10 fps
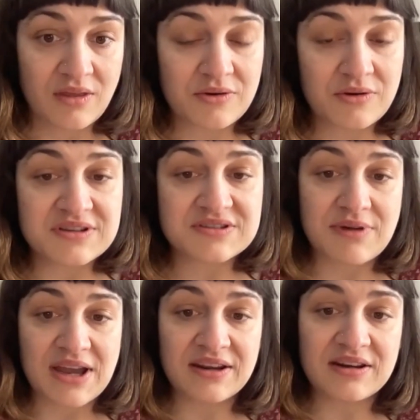Through his
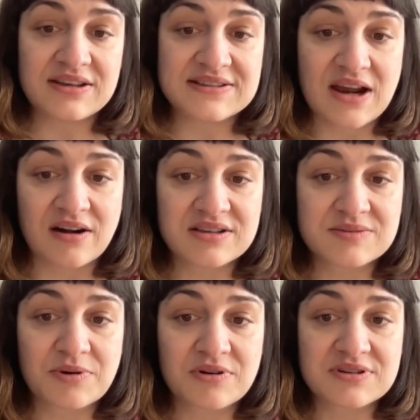writing, his
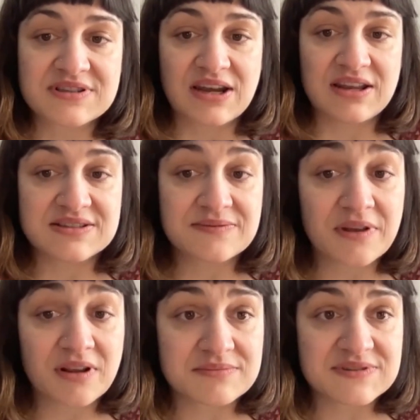artist books, and his
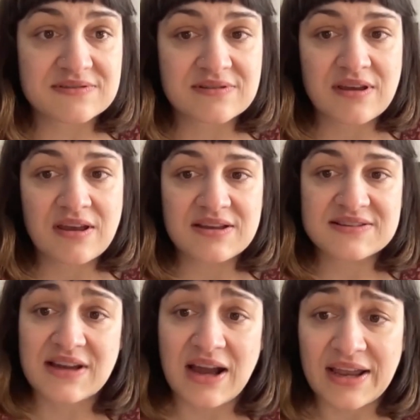films,
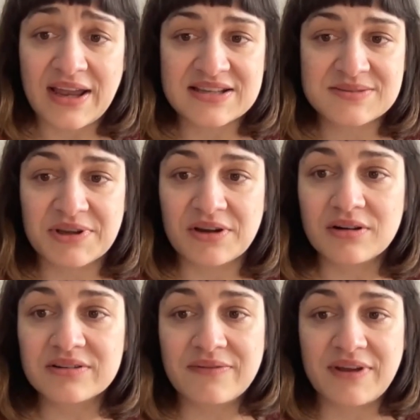Sky has been
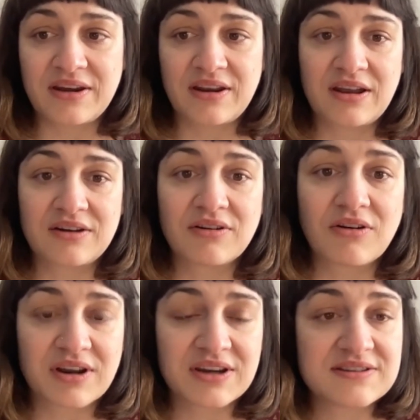cultivating an
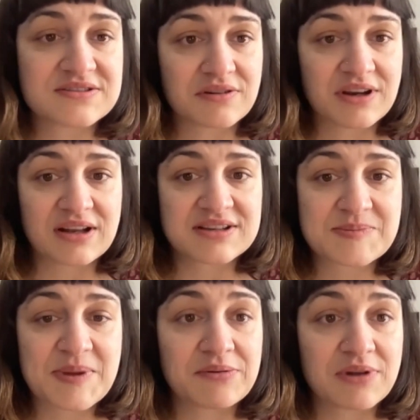ongoing historical
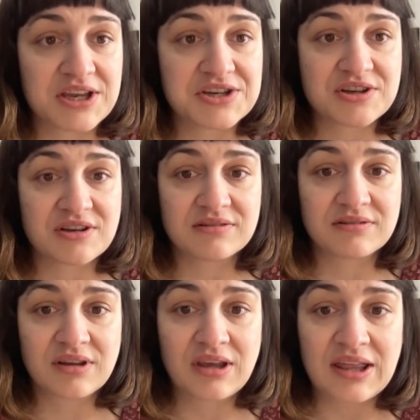speculation
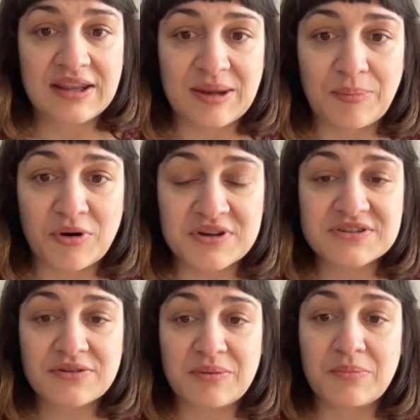that points
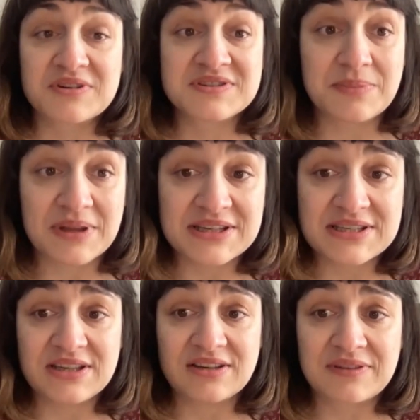to the
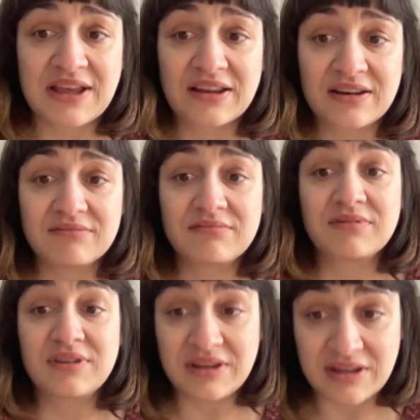impossibility of telling
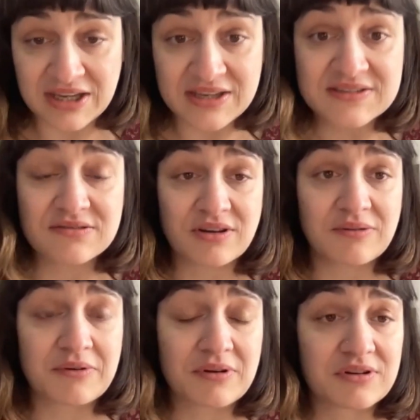the history
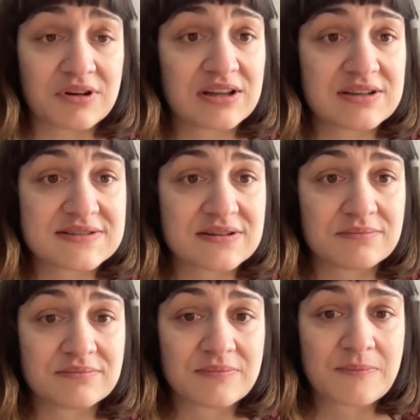of
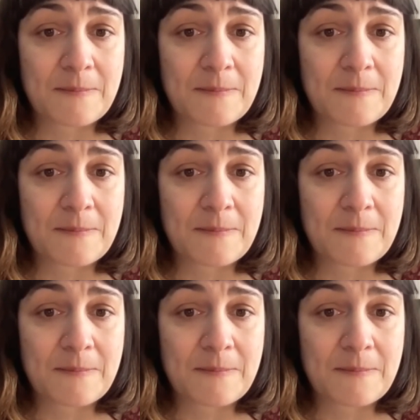colonialism.